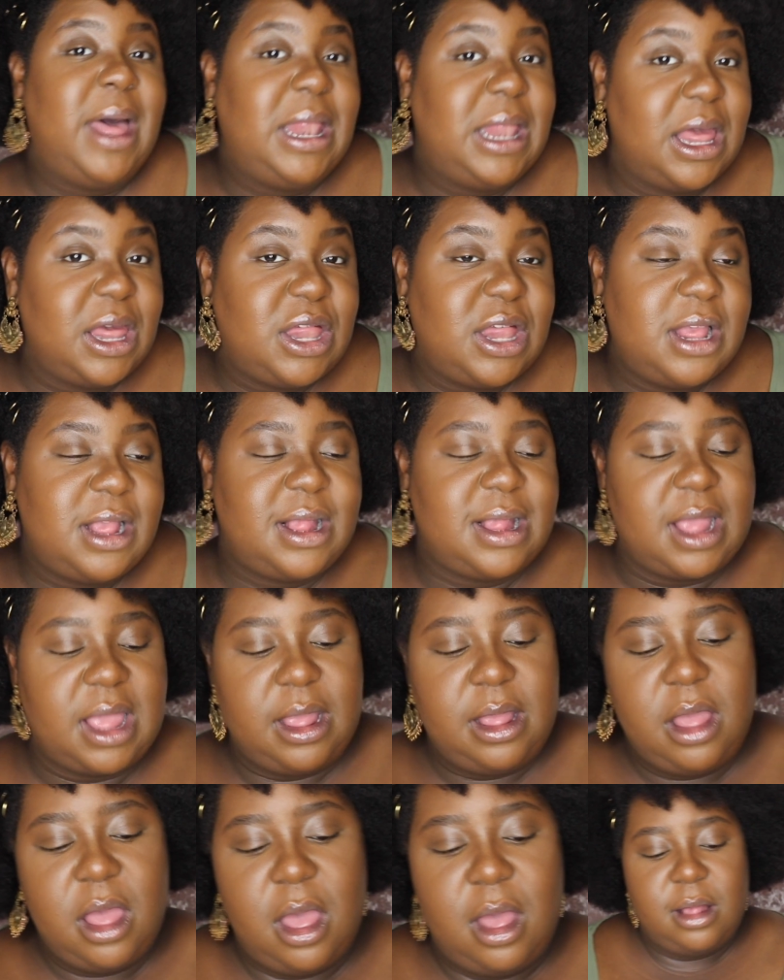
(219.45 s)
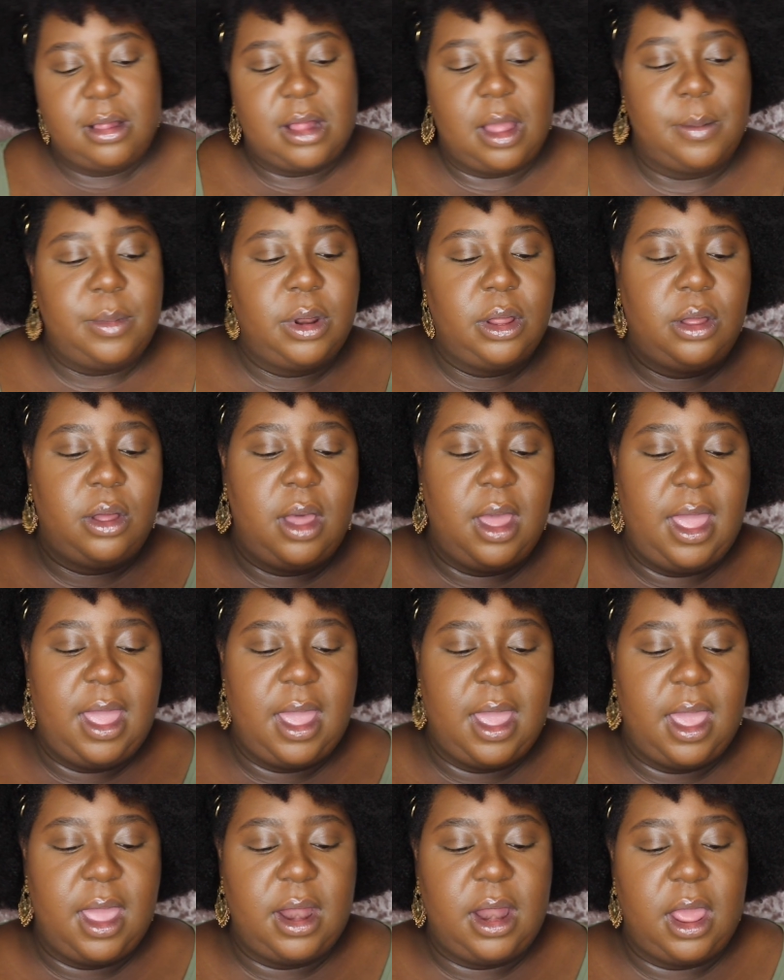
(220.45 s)
But let's just see. So I'm going to go
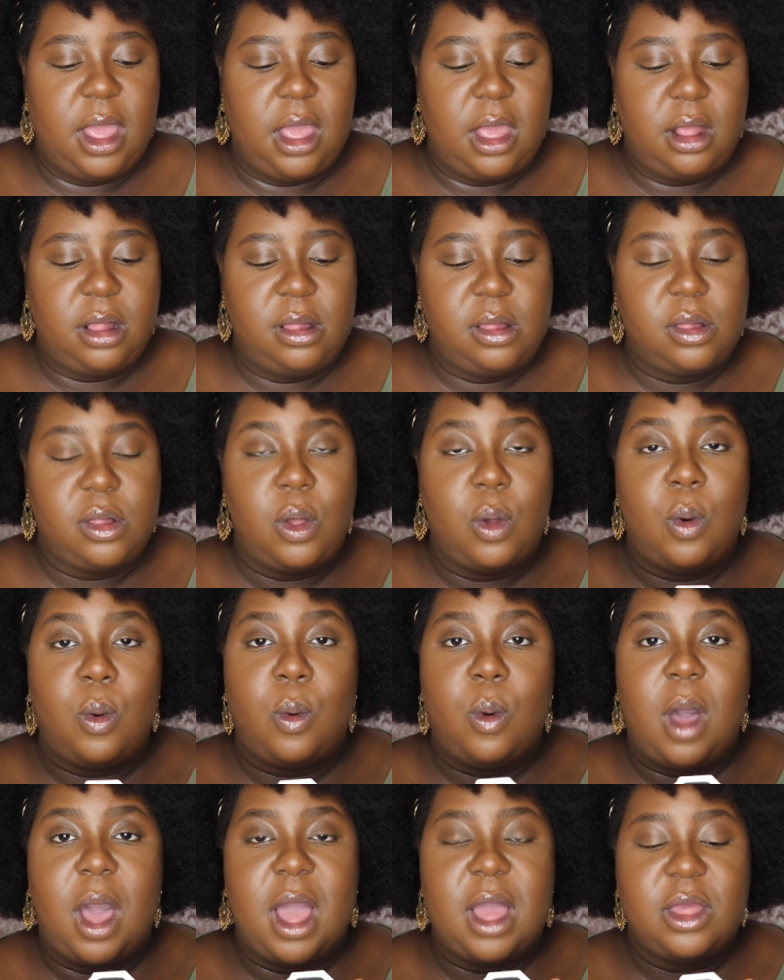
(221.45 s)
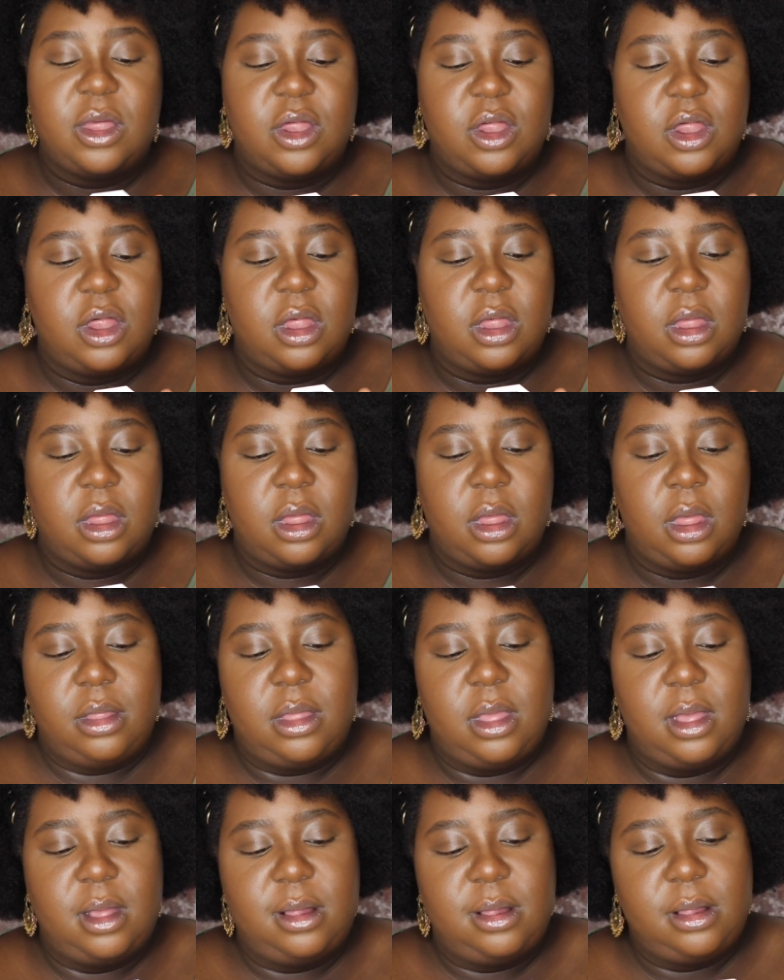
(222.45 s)
ahead and swatch
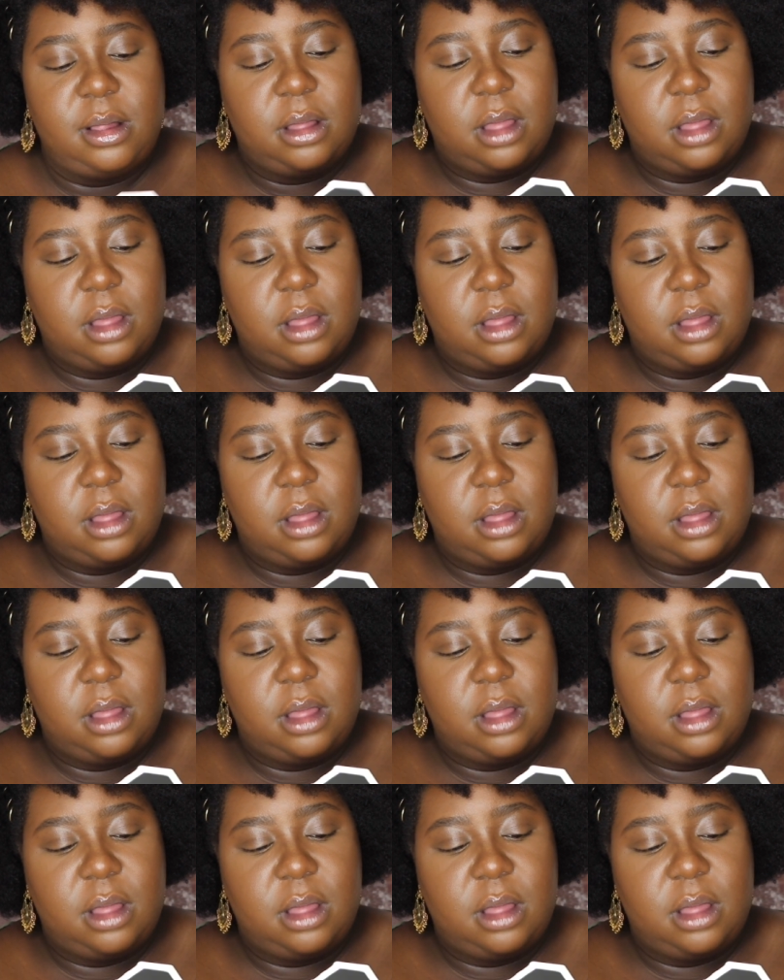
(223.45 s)
this